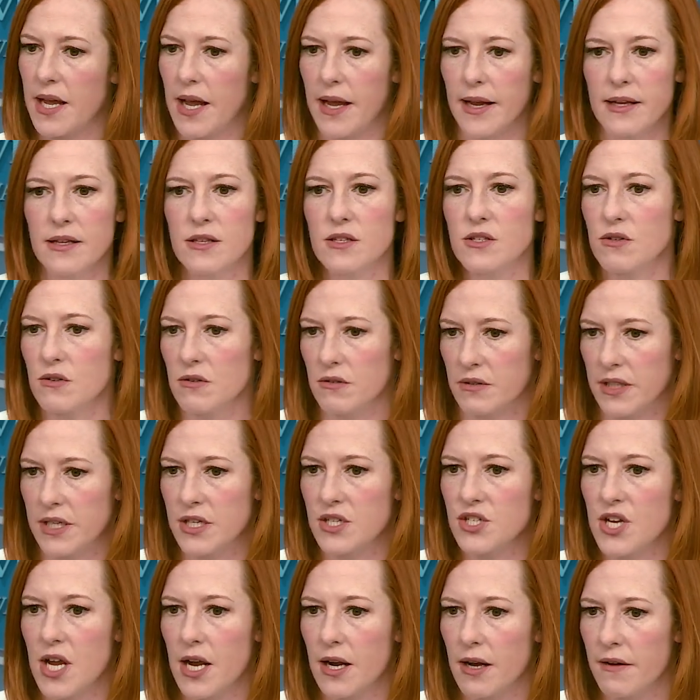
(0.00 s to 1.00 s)
I can certainly
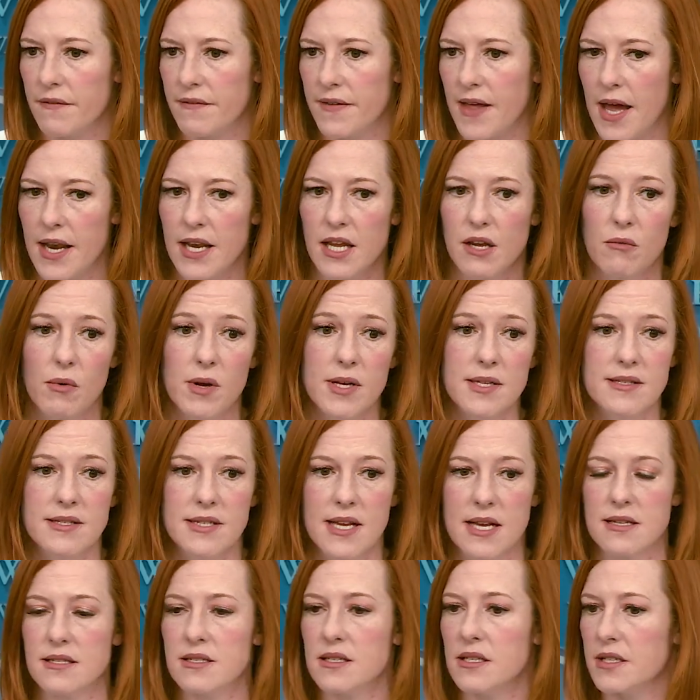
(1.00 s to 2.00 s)
check on that. He was
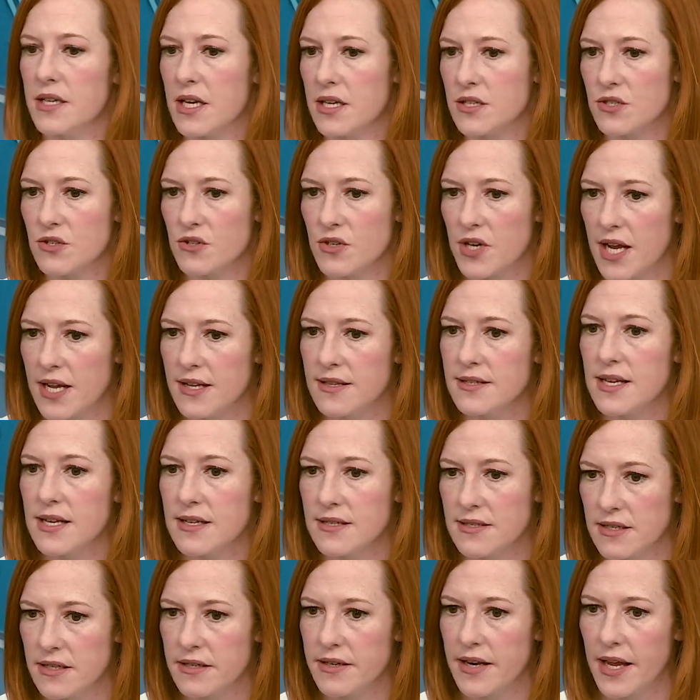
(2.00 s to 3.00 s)
tested yesterday and
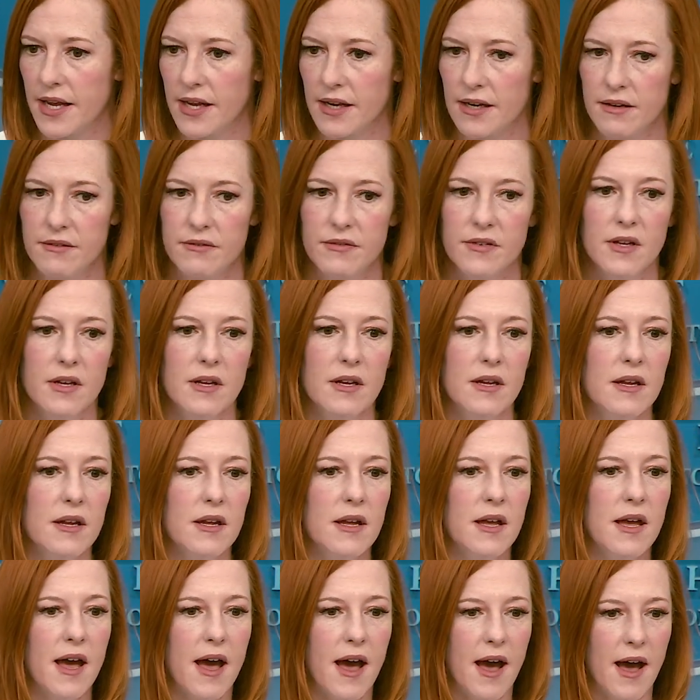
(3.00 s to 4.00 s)
tested negative.
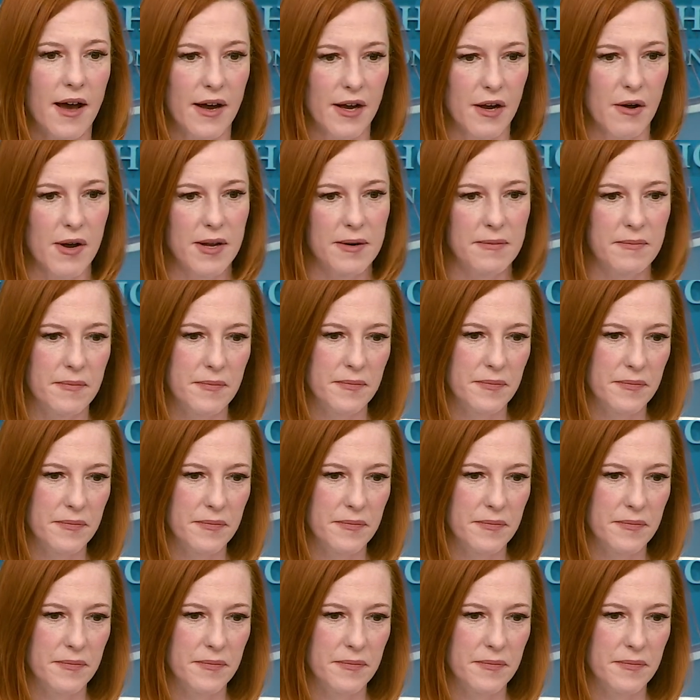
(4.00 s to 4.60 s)
Go ahead.